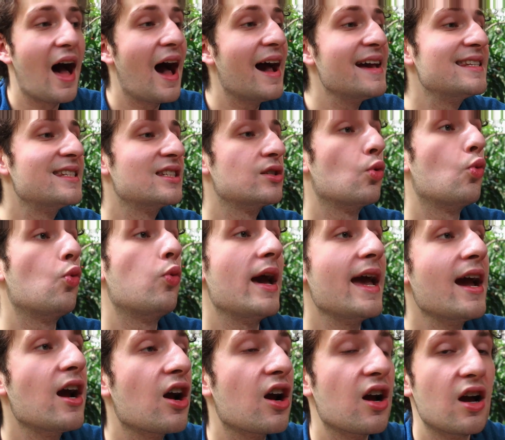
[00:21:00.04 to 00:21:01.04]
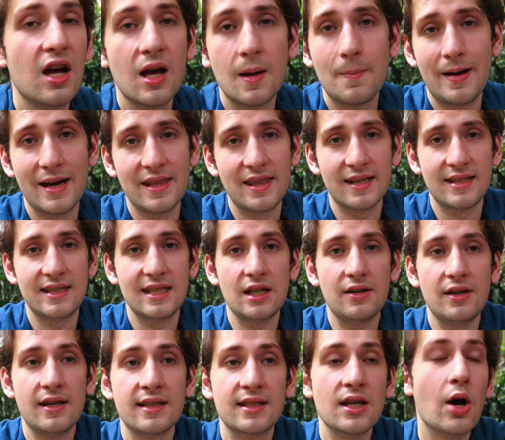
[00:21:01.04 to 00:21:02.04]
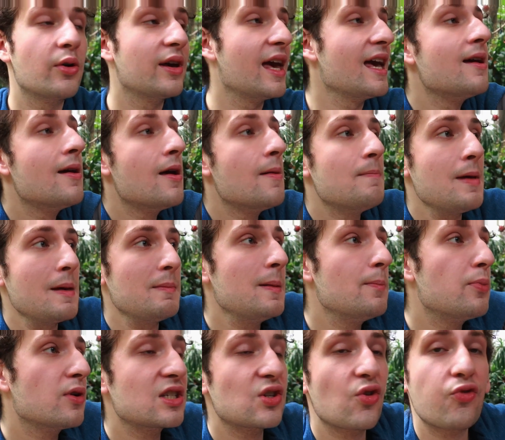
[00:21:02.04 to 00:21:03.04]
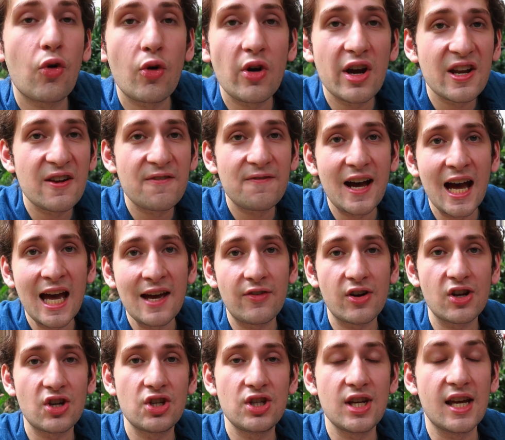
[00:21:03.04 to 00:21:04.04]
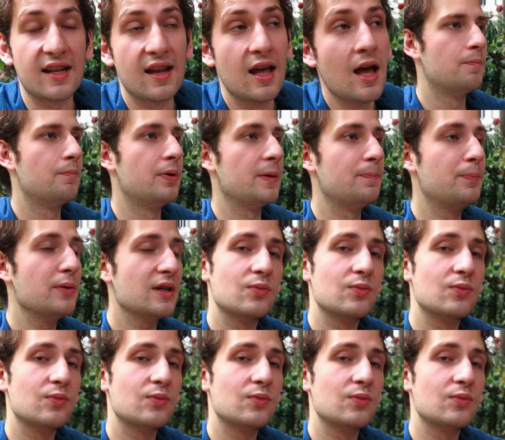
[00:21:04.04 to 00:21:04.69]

I swear by this series. Okay, maybe books four and five are shit, but